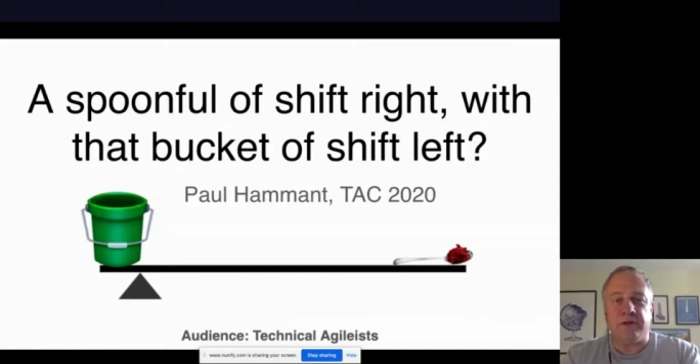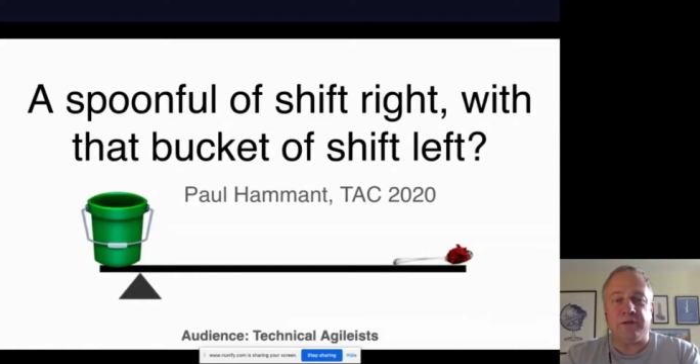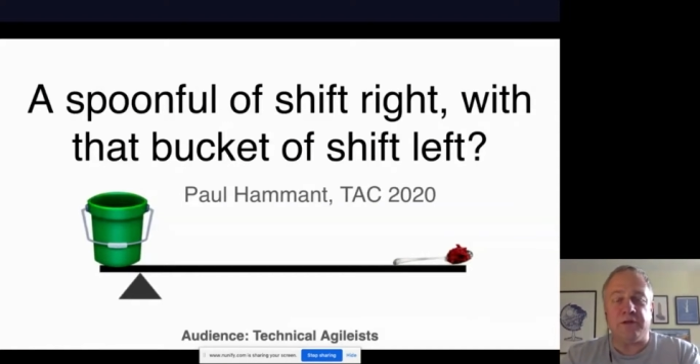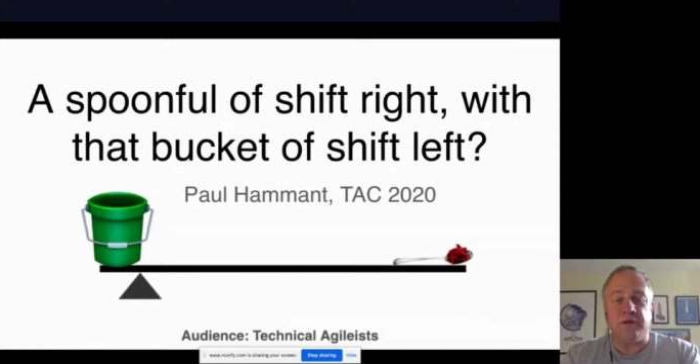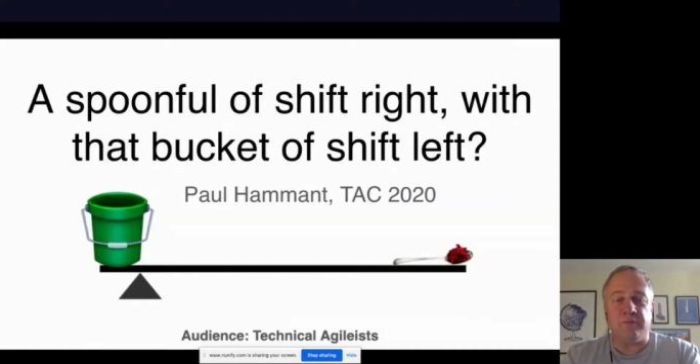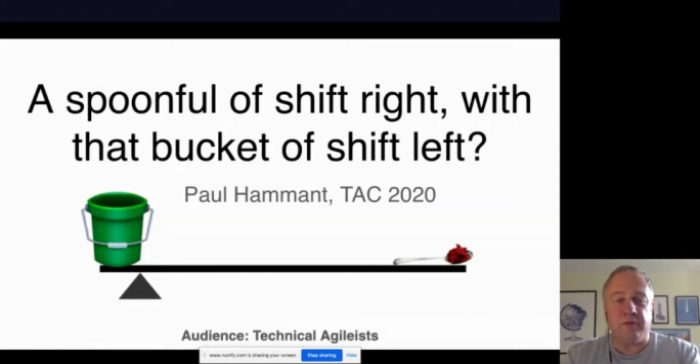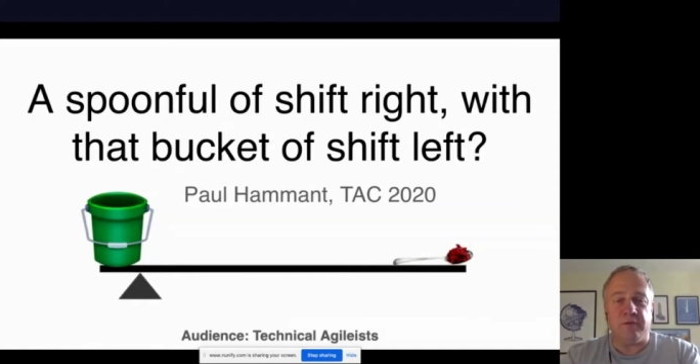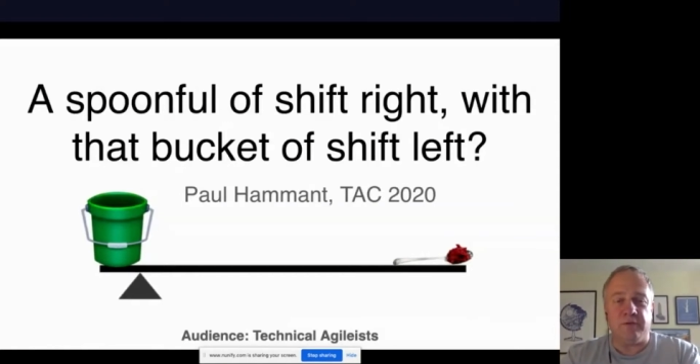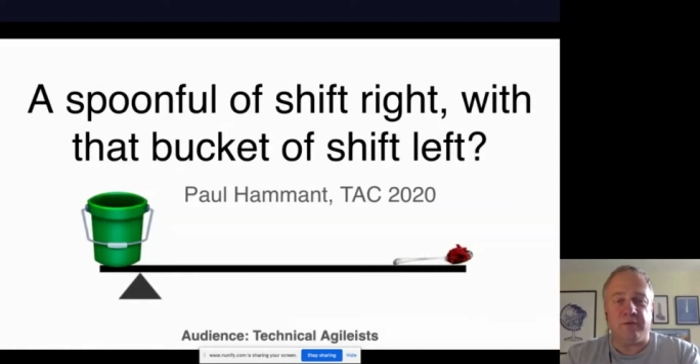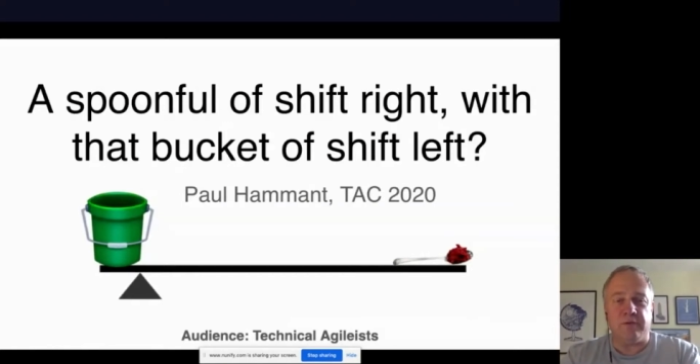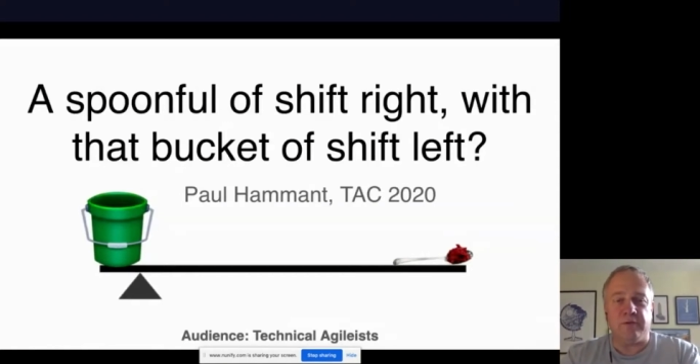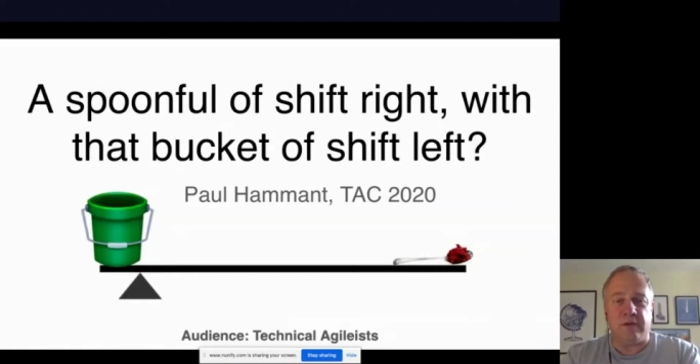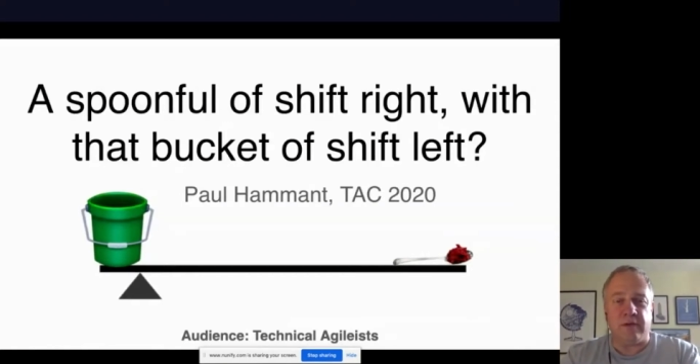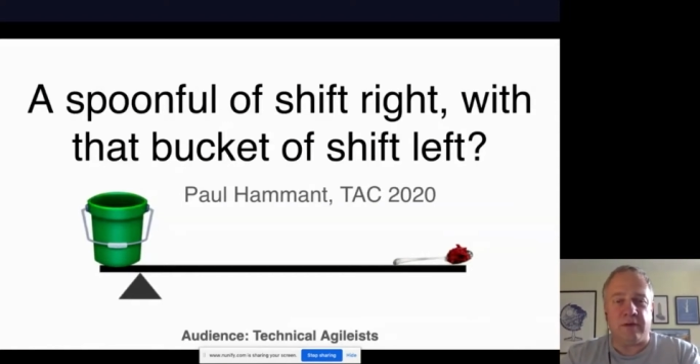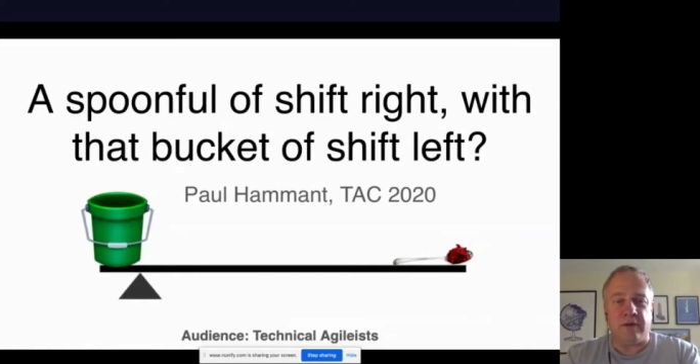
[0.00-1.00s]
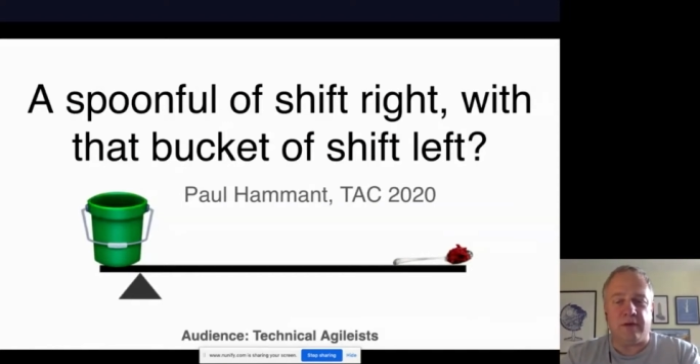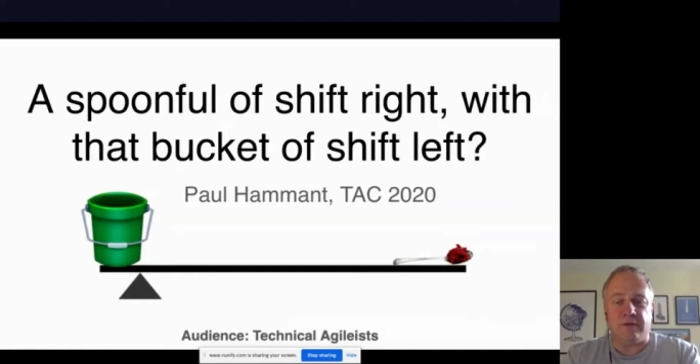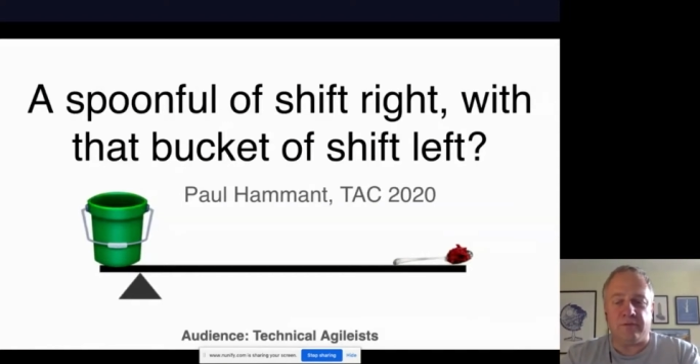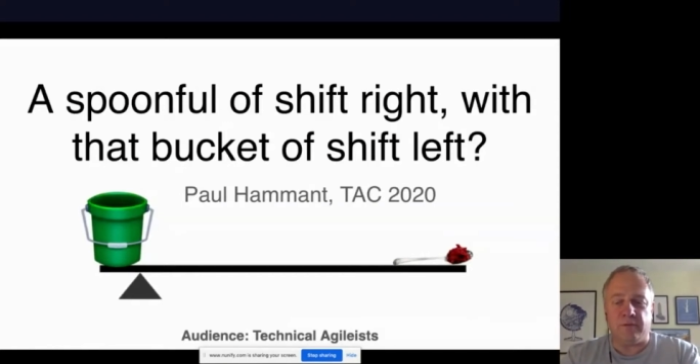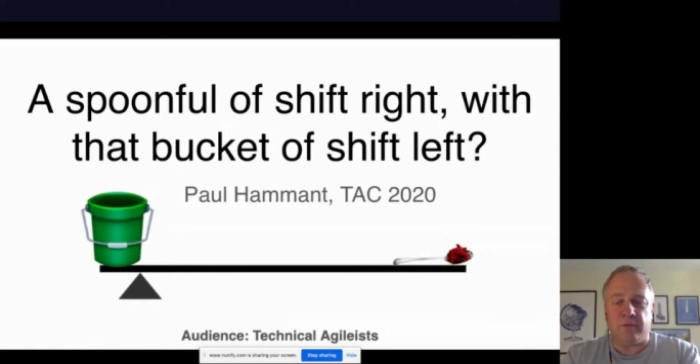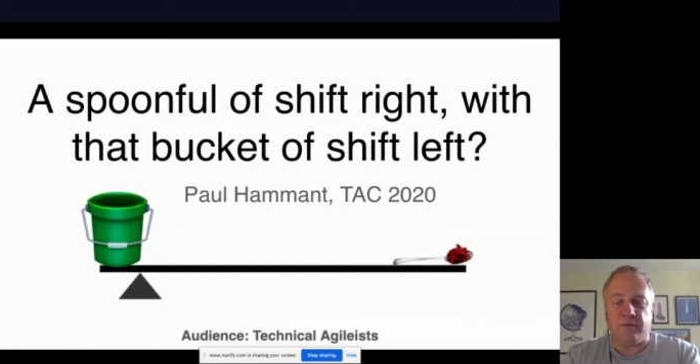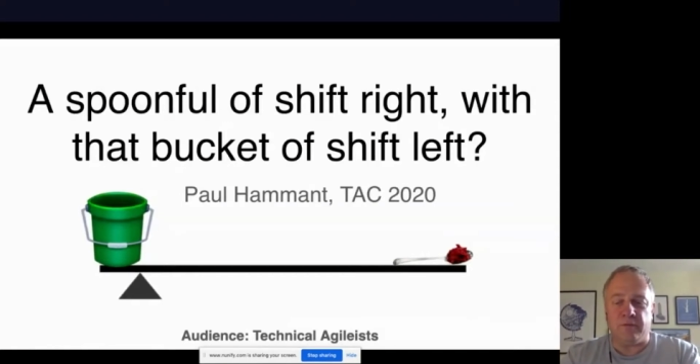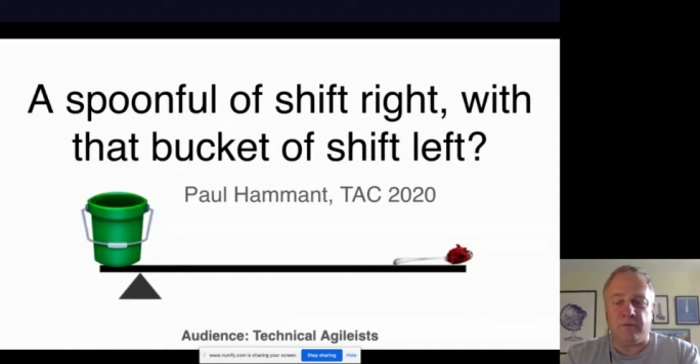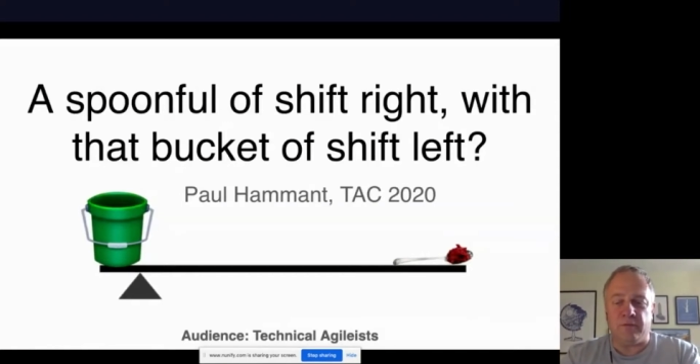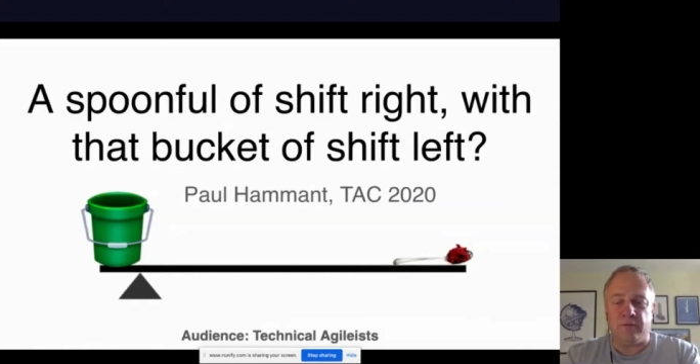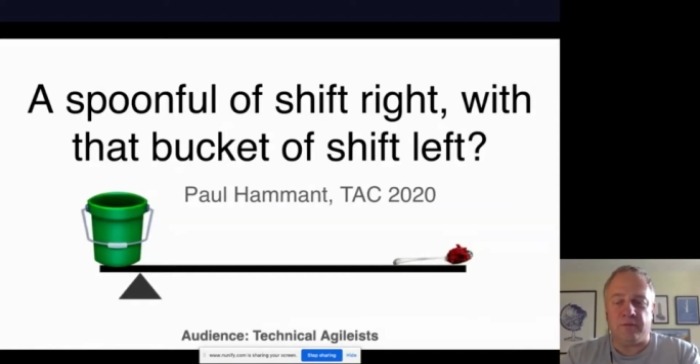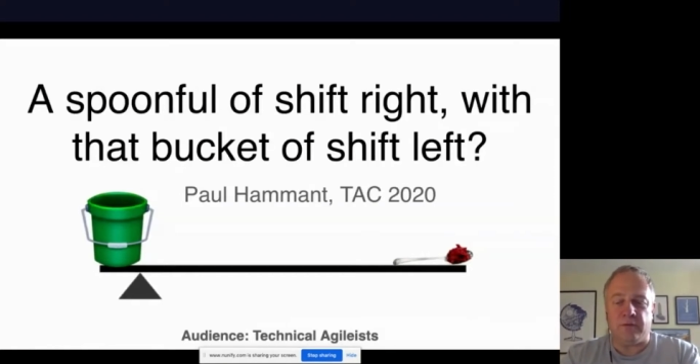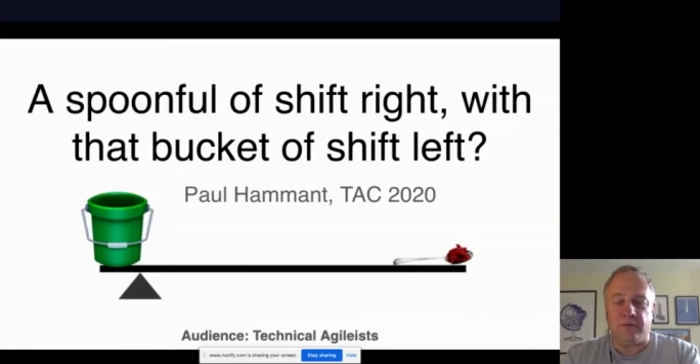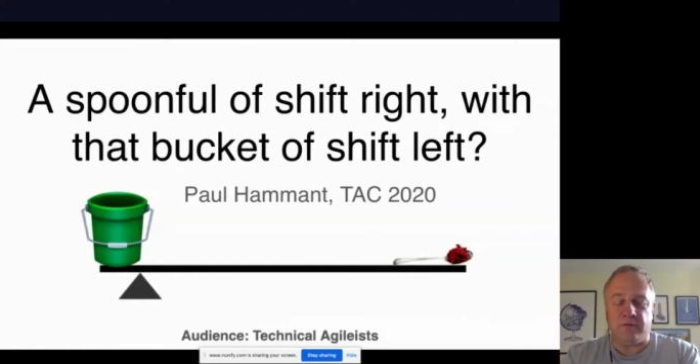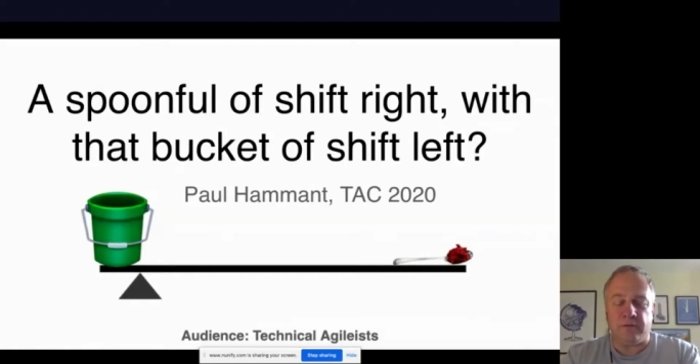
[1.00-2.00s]
achievements as went forwards
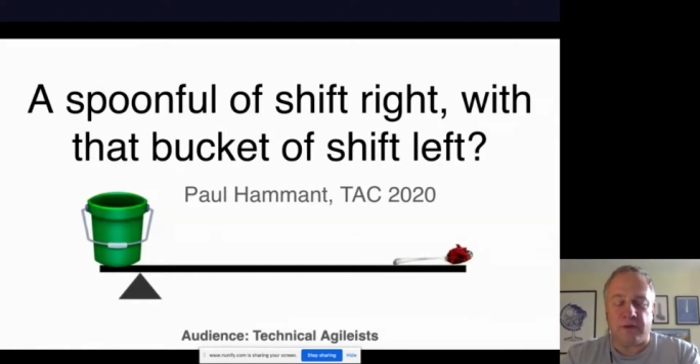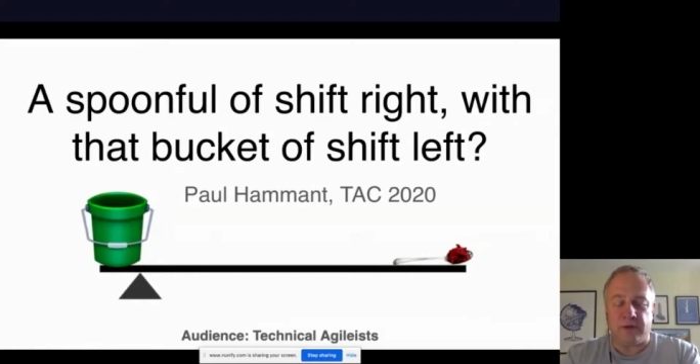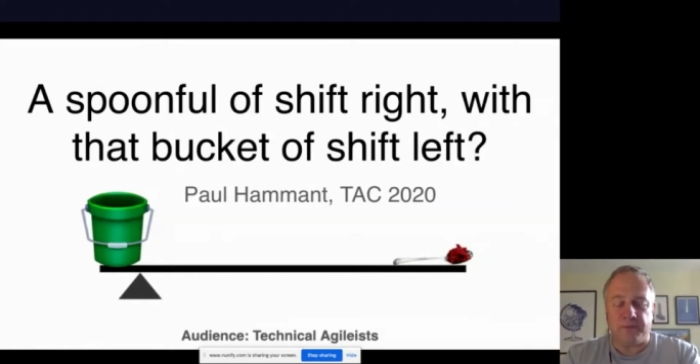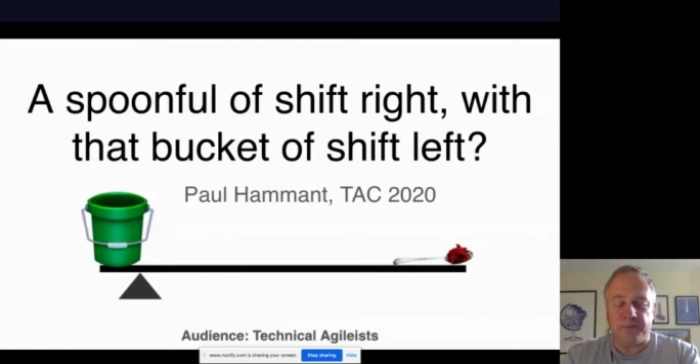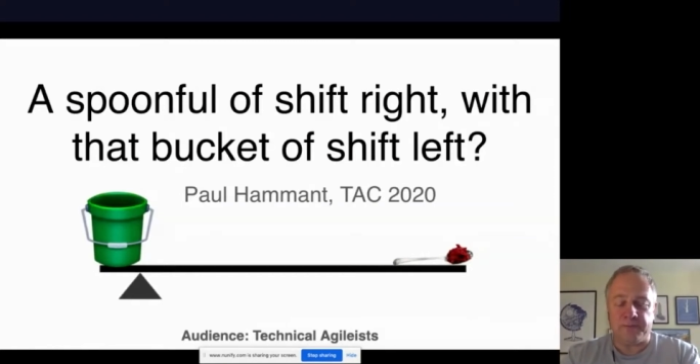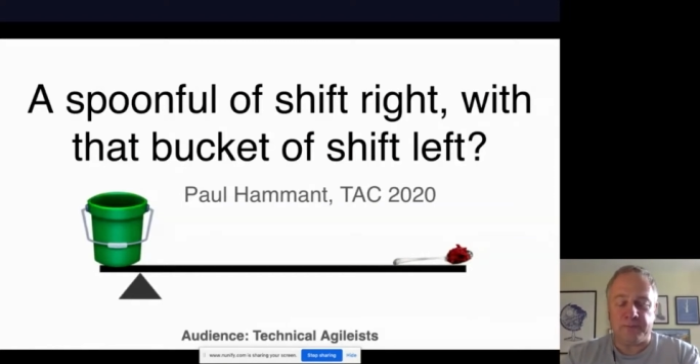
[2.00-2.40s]
after that.